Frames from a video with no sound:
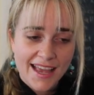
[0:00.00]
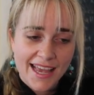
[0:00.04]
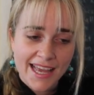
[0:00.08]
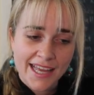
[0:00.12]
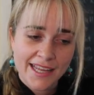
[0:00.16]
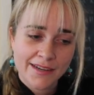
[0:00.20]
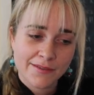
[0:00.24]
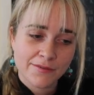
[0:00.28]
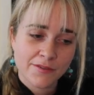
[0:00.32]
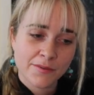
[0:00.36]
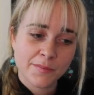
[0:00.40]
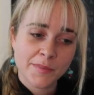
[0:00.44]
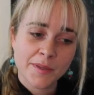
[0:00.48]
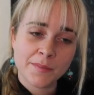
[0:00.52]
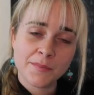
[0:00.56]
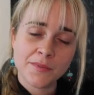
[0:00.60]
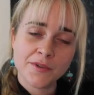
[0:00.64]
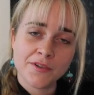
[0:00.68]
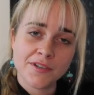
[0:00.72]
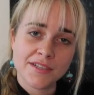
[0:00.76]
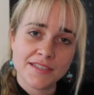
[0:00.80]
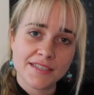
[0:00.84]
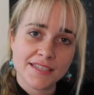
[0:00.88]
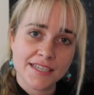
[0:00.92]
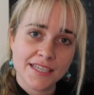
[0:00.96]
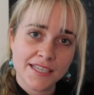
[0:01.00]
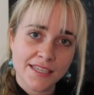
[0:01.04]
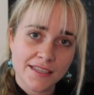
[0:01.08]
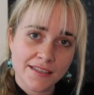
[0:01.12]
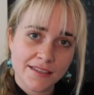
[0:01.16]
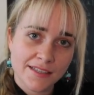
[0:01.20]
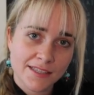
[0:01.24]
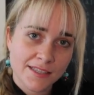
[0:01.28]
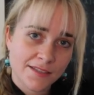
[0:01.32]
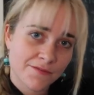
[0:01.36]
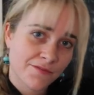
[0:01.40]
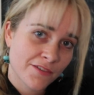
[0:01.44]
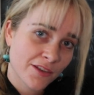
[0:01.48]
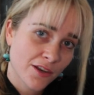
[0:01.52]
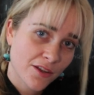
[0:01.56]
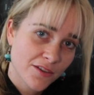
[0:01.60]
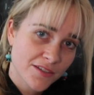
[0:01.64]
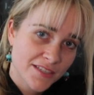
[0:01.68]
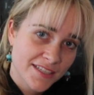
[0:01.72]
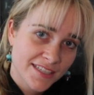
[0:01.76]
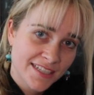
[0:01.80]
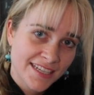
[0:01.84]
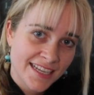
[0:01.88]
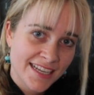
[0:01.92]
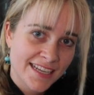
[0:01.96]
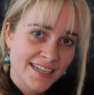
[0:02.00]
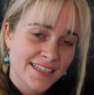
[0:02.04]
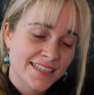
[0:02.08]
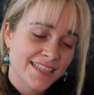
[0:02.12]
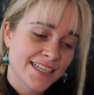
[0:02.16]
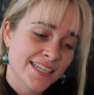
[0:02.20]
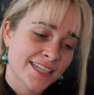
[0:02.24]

and remember its velocity is